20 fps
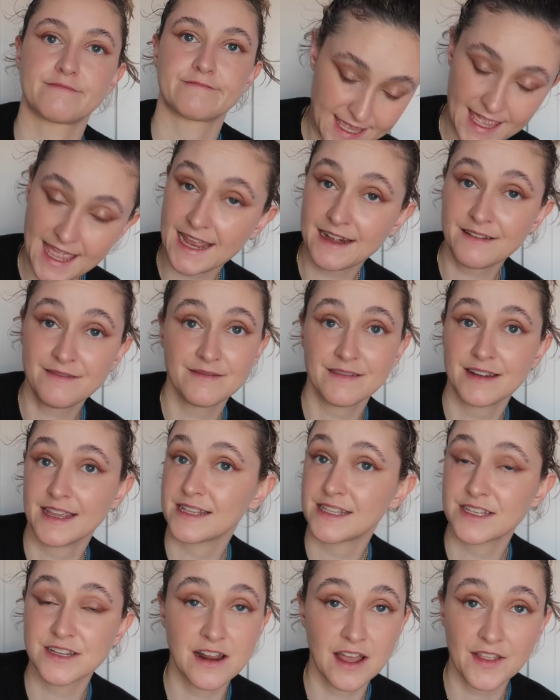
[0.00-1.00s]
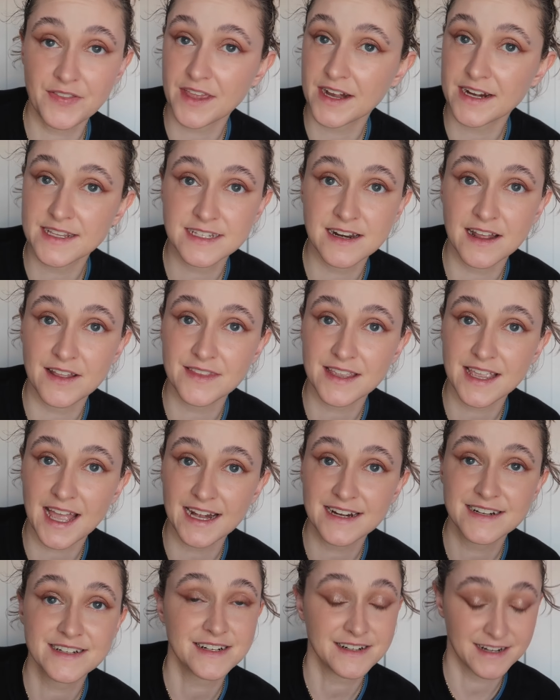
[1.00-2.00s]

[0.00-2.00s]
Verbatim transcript: Again, it's not that it's not in the calendar.